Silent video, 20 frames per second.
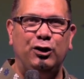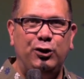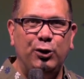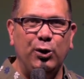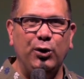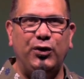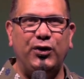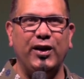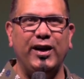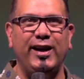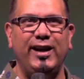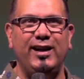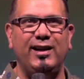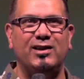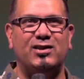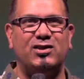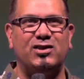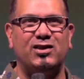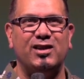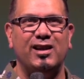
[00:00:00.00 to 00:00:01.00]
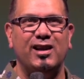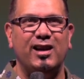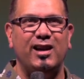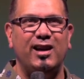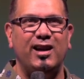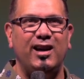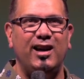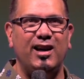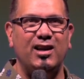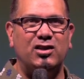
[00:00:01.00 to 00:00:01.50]
Do things
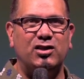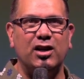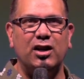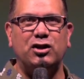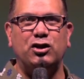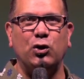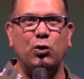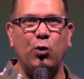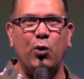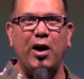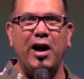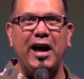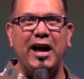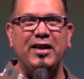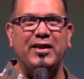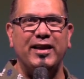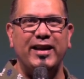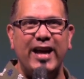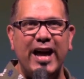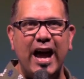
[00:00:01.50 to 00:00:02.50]
in such a way that